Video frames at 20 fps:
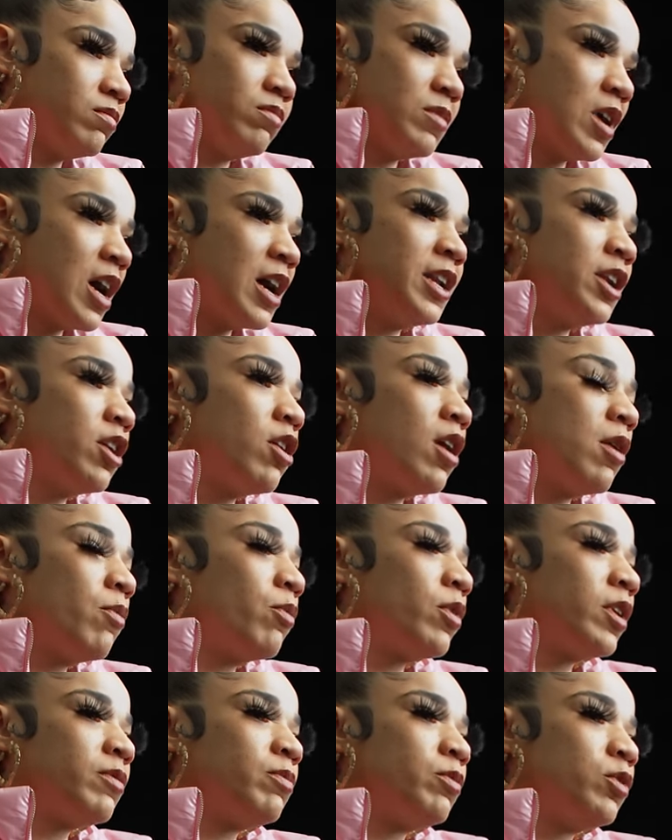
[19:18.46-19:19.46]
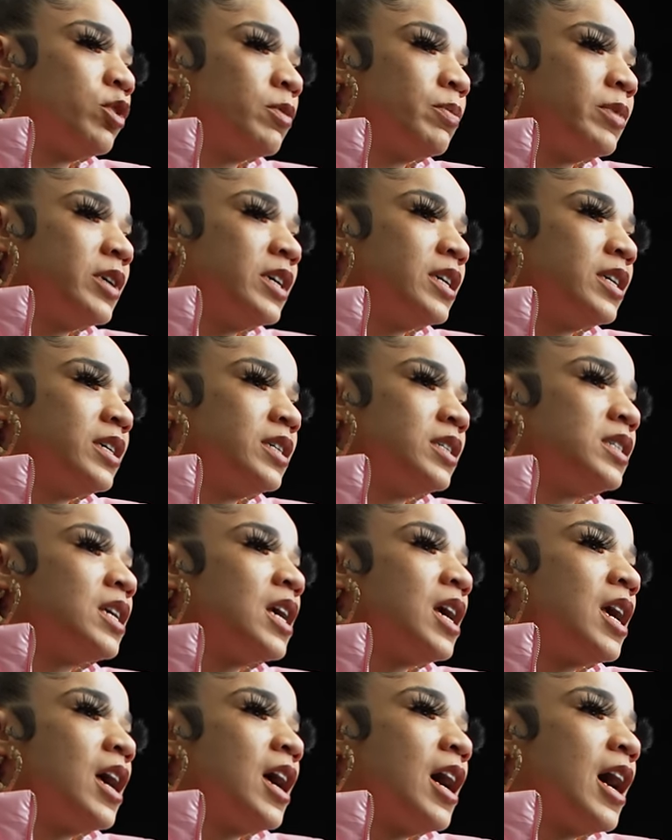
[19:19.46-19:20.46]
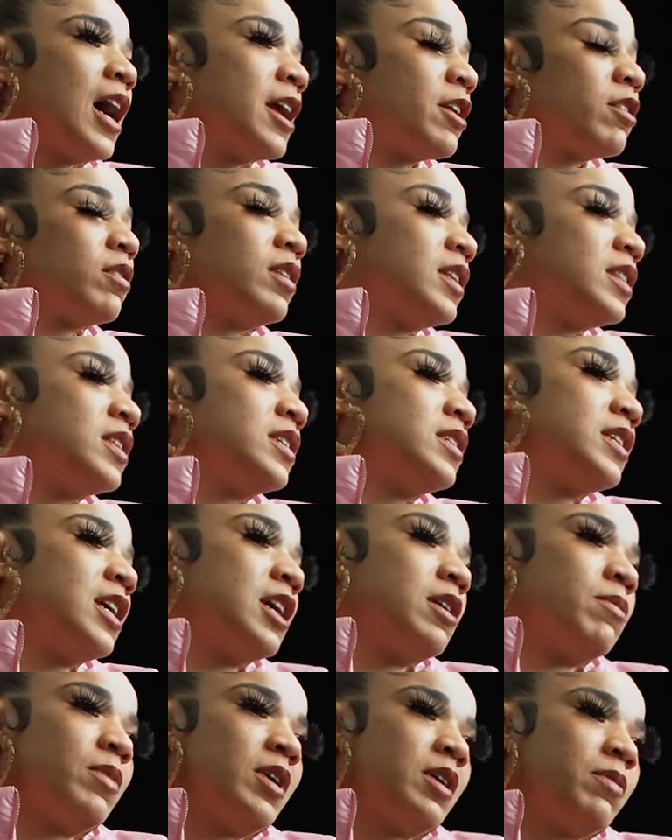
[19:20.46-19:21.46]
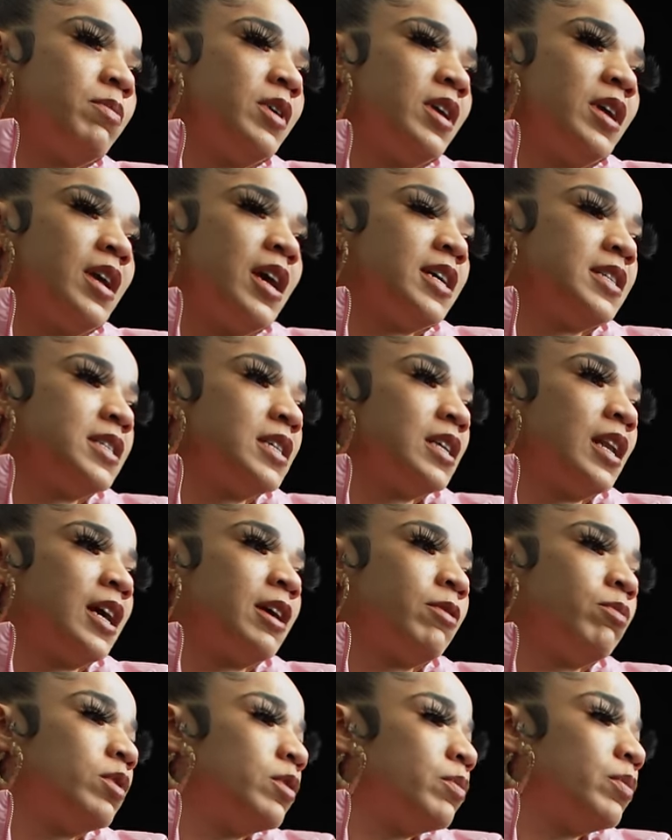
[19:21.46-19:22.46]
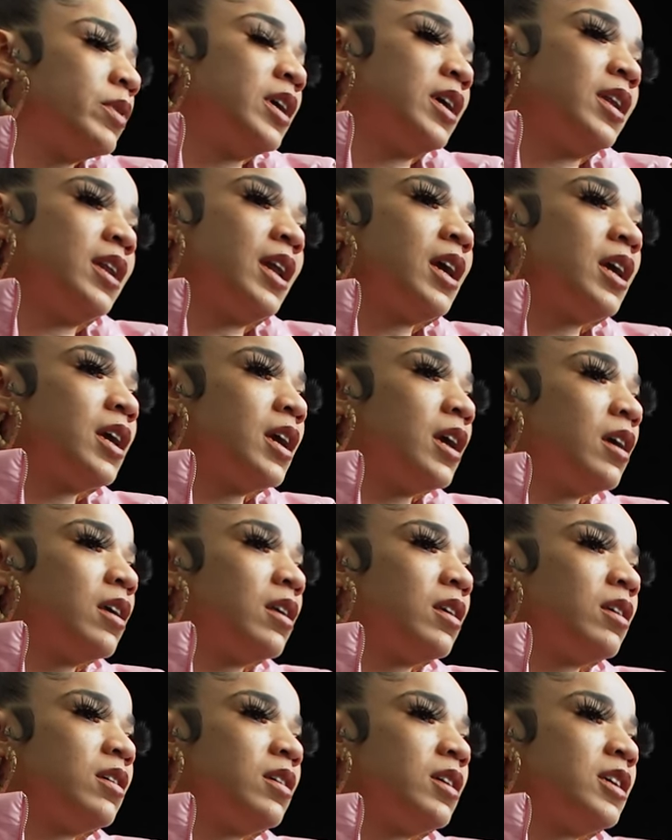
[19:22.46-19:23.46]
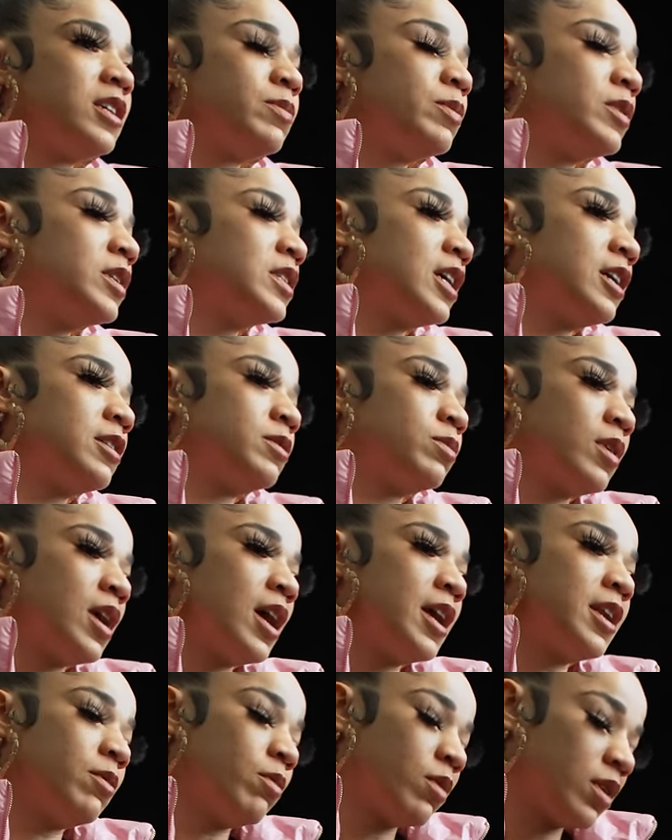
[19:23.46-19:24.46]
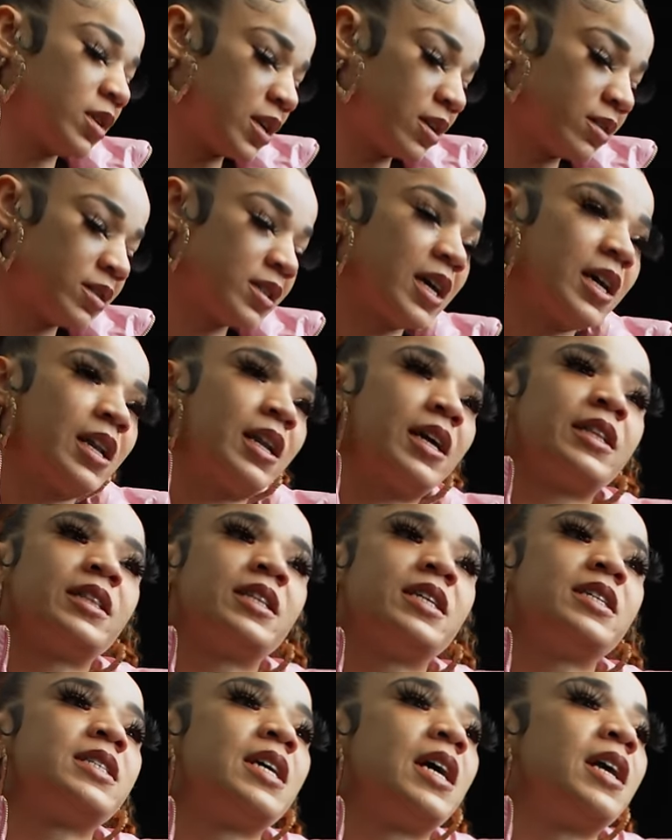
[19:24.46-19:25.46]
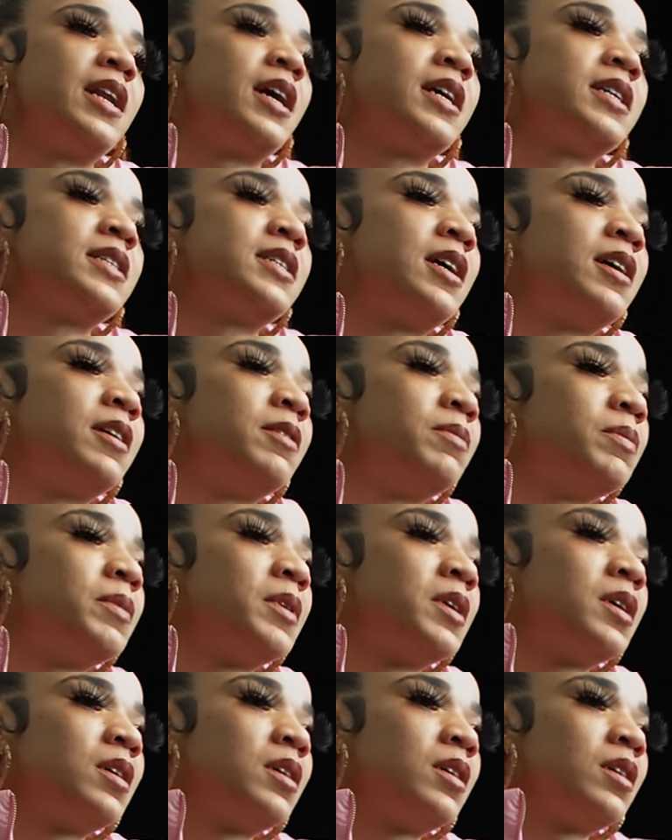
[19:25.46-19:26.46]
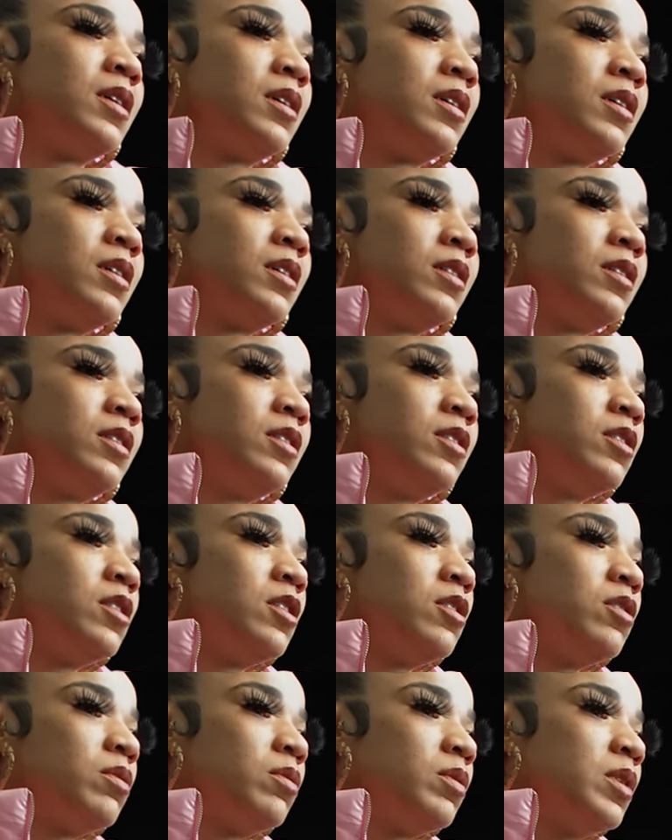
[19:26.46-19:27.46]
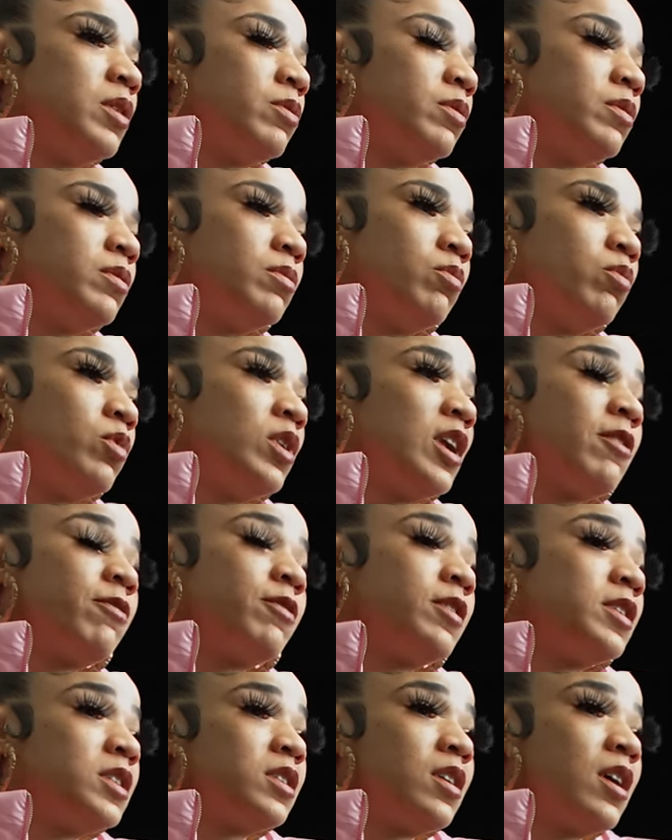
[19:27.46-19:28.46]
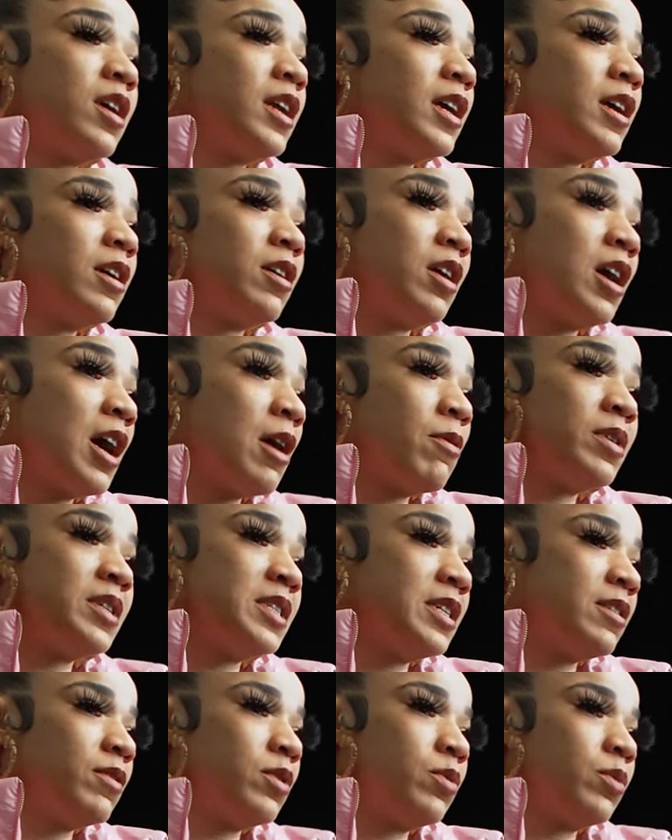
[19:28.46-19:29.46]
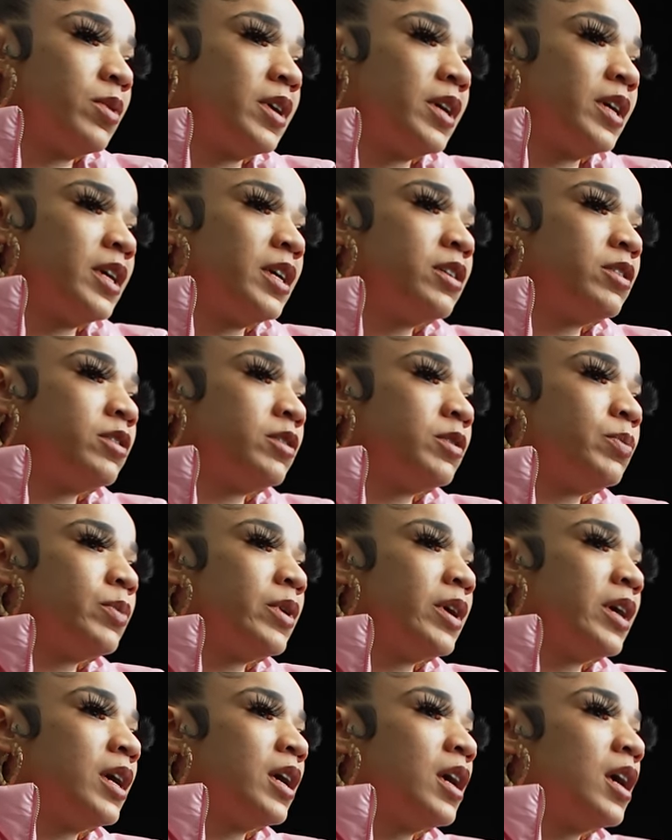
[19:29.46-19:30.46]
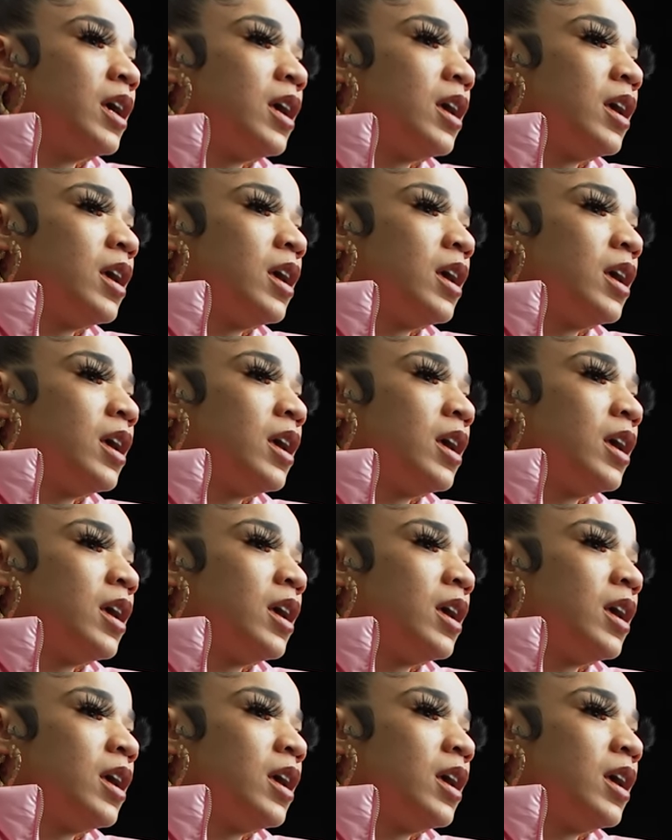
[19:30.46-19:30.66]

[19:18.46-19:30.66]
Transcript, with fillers: I know I'm worth more because I don't let this game make me. As in, like with being naked, it's been times where I didn't walk outside like this at nighttime. You know, it was, when I first started, I wasn't even wearing heels, but